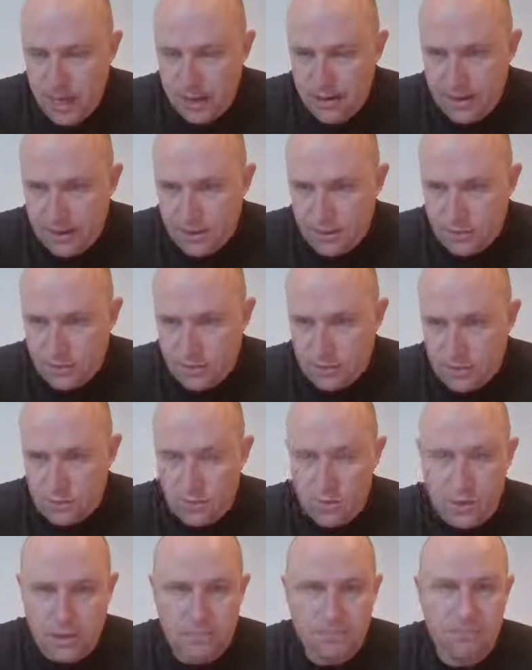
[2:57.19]
and then
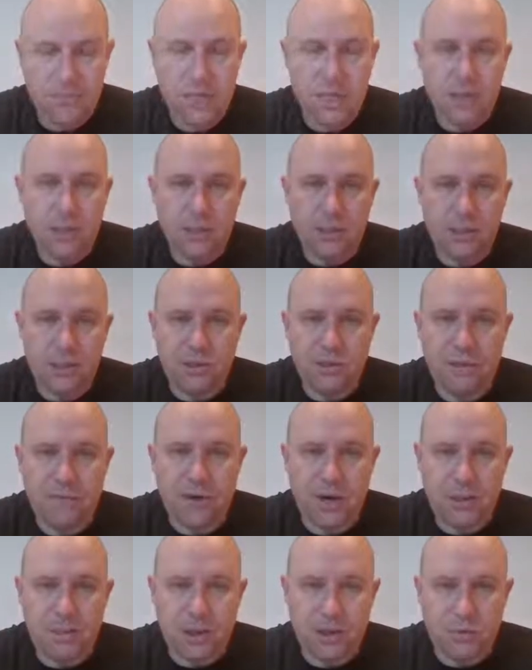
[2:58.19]
across 1, 2
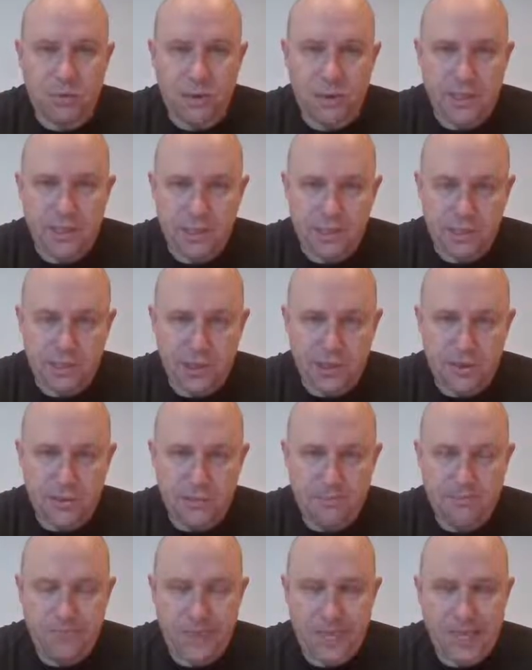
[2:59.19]
divided by 1 is 2.